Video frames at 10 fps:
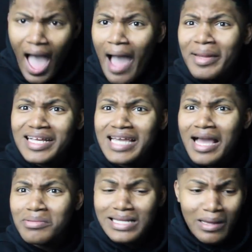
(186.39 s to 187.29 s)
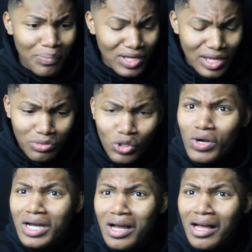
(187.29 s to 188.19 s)
How many times he done put him
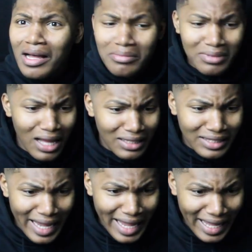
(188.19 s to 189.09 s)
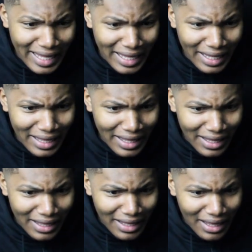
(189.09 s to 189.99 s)
through a, a, a thing?
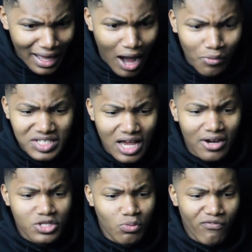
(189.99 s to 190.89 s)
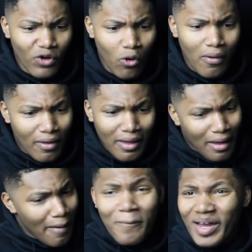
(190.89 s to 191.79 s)
Oh, we saw this before.
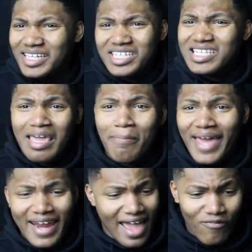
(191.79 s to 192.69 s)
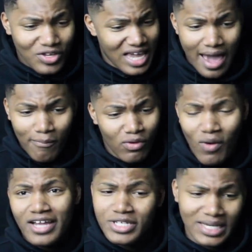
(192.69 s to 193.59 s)
But it just get better every time we
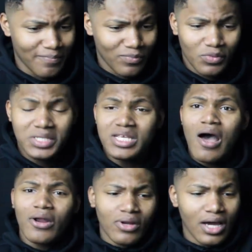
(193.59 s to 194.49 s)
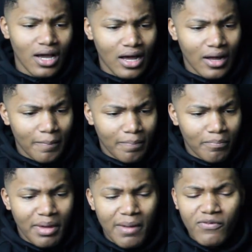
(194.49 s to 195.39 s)
watch it. We saw it on the
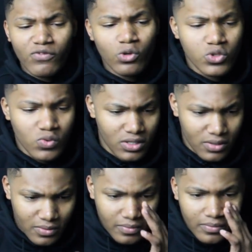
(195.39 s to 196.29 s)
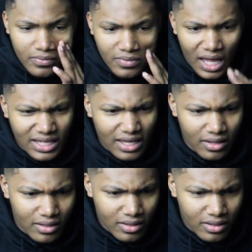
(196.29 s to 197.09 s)
um, pay-per-views one. I think.